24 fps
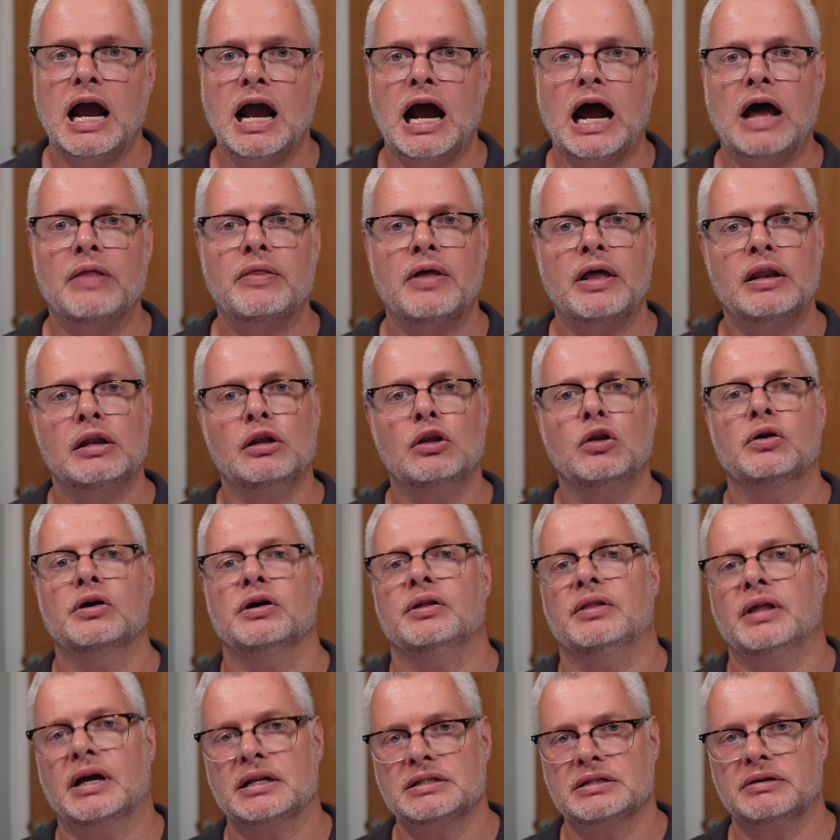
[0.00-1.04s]
And then look
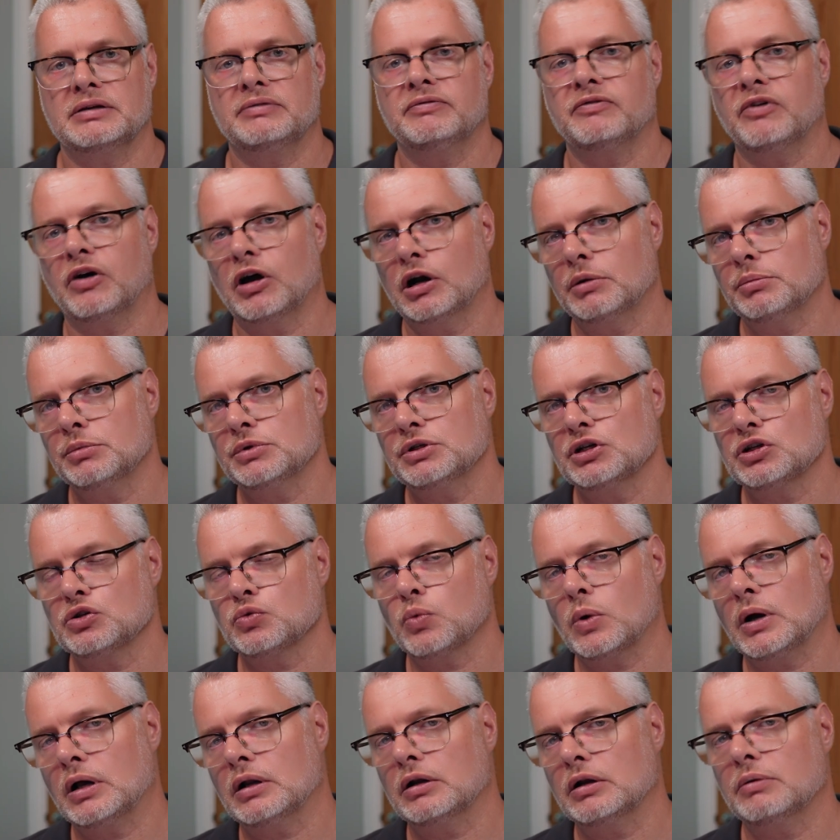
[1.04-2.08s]
at that environment as
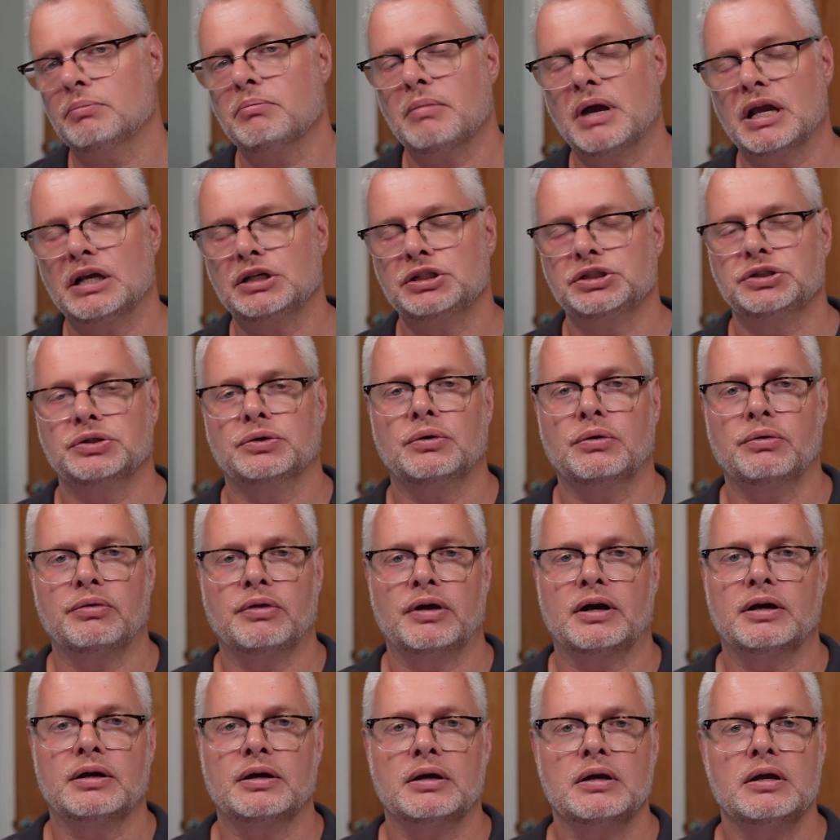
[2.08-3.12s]
well and make sure
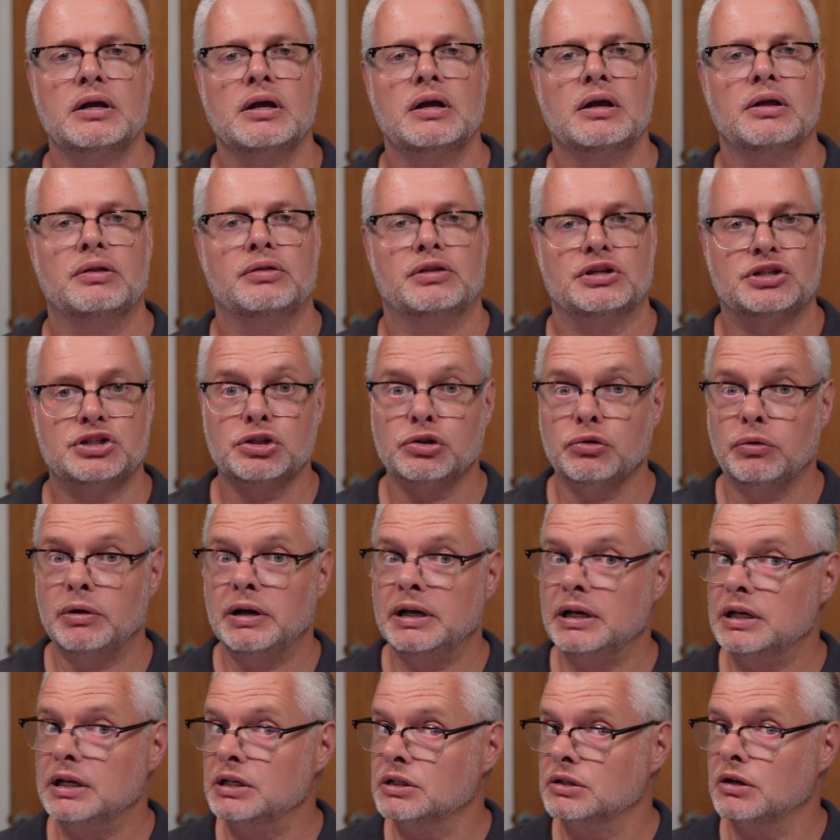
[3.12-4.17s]
that the
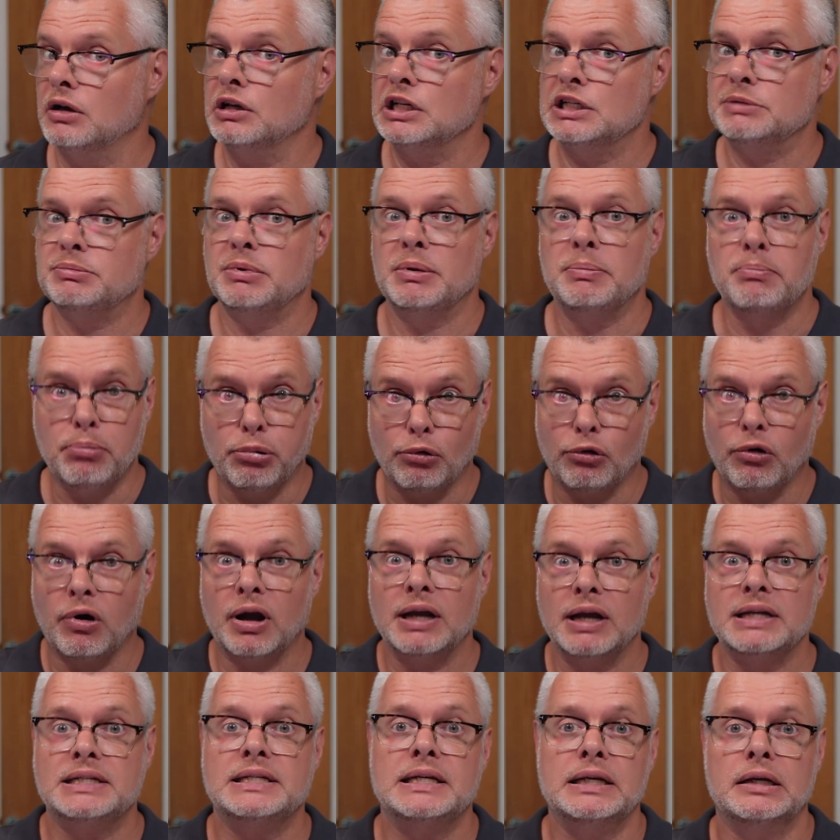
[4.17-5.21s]
screen is going to be
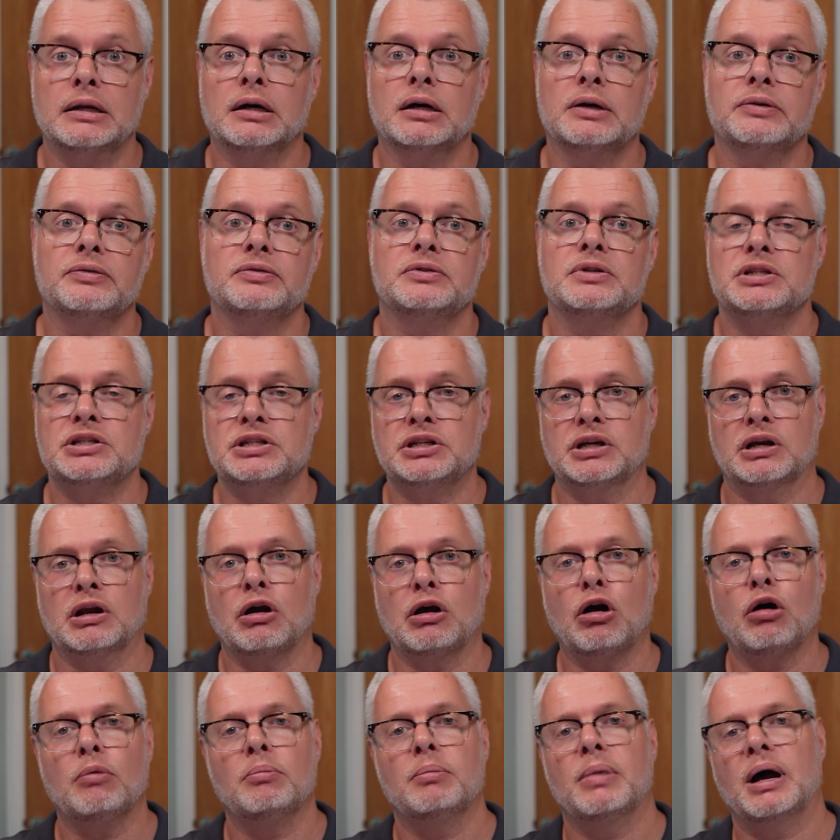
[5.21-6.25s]
bright enough to
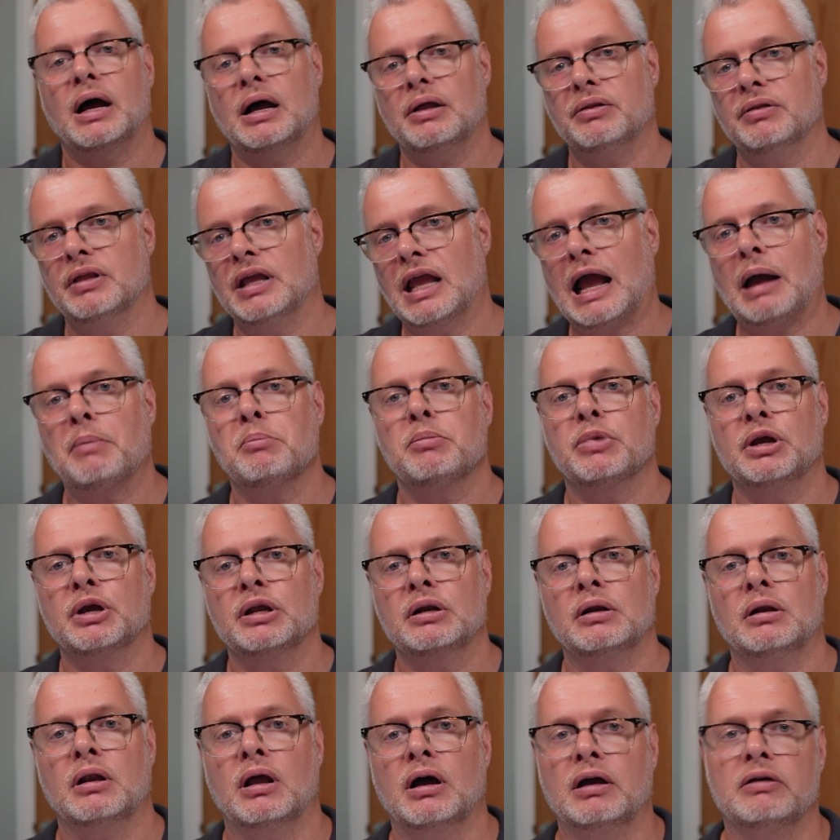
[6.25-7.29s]
combat the
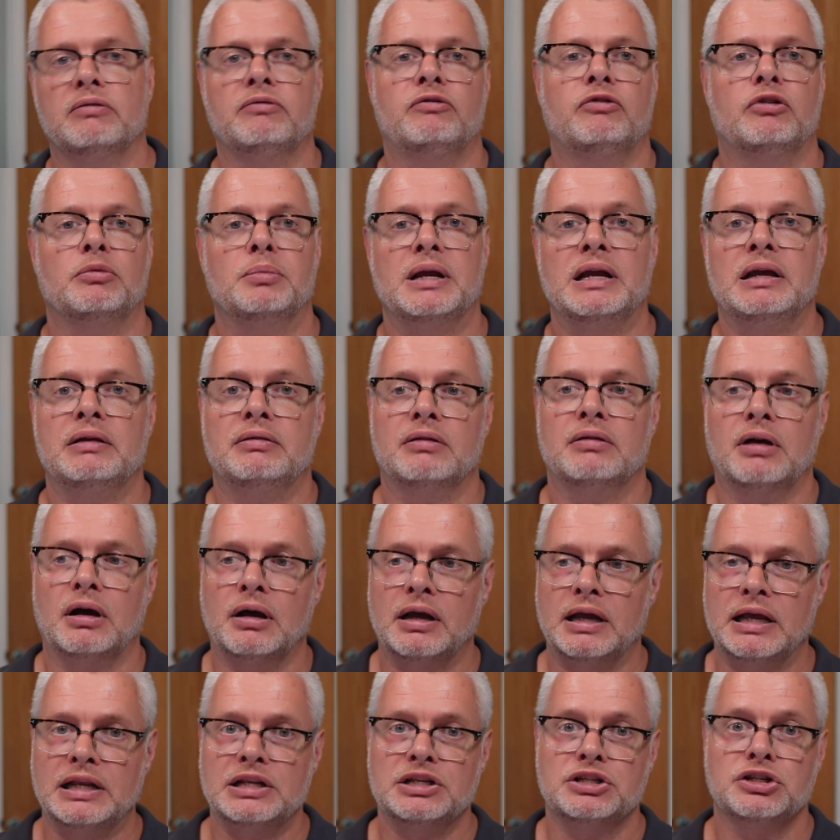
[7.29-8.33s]
ambient light from either
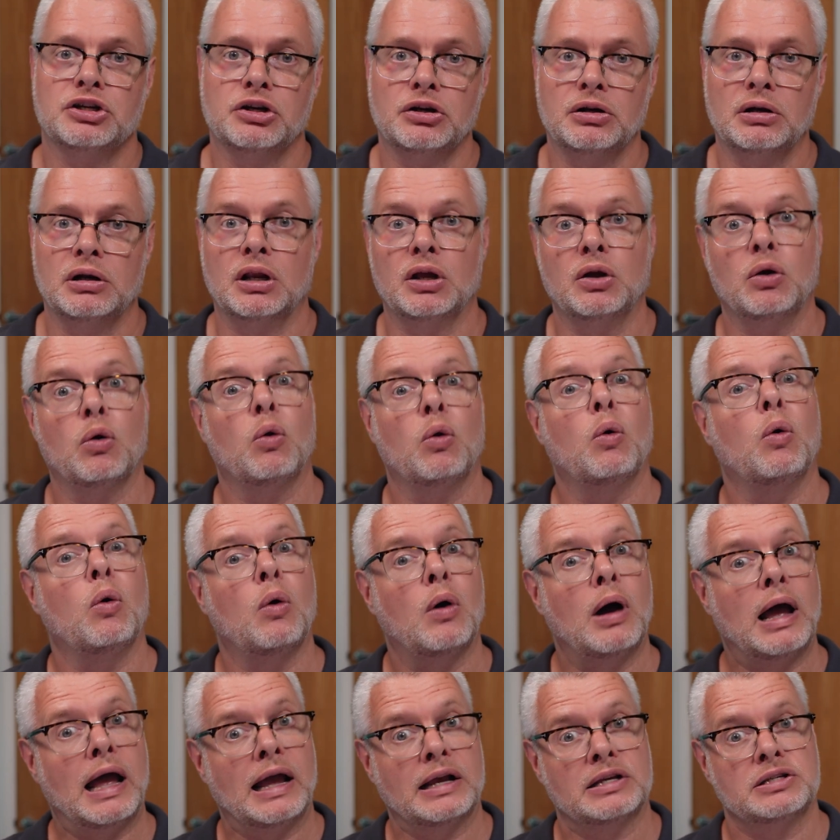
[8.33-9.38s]
internally
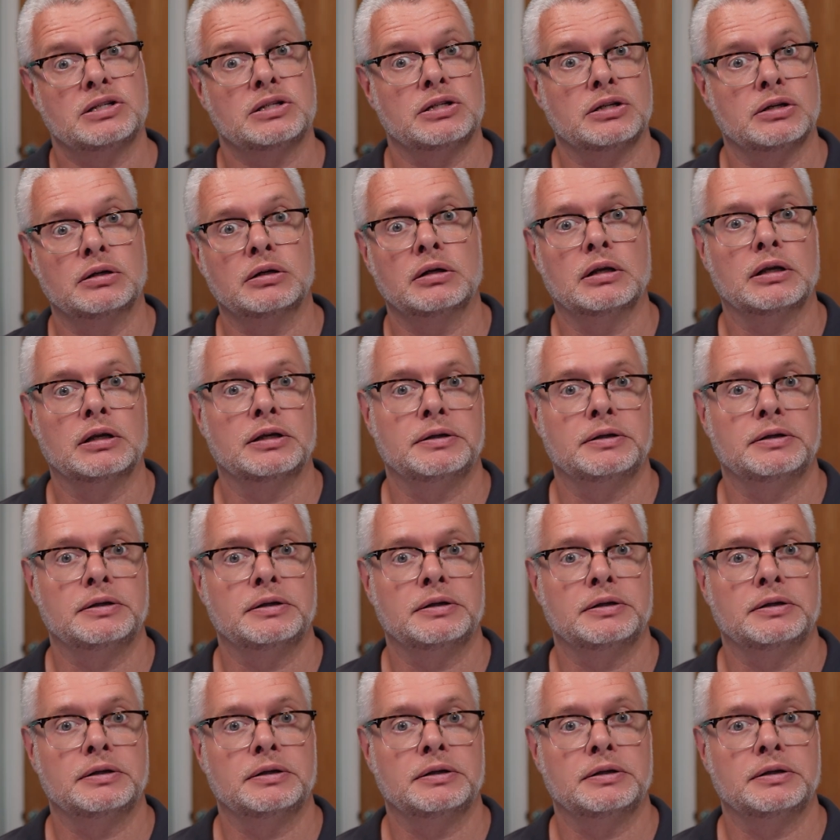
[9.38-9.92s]
or externally.